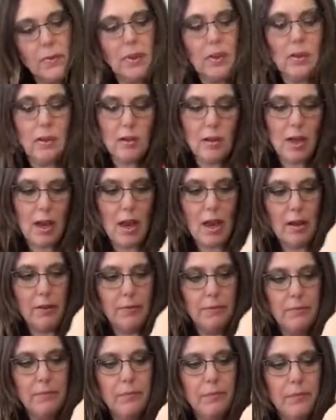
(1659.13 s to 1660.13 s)
Okay,
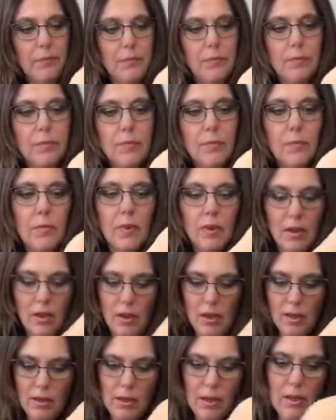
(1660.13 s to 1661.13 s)

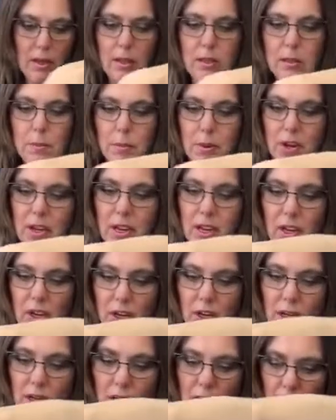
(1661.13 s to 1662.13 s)
I think that's pretty
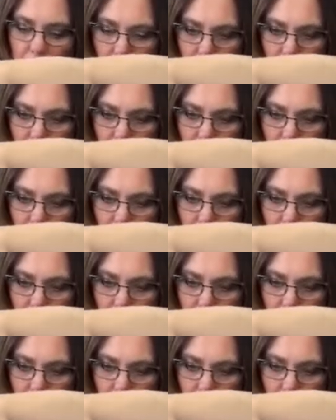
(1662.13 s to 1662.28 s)
good.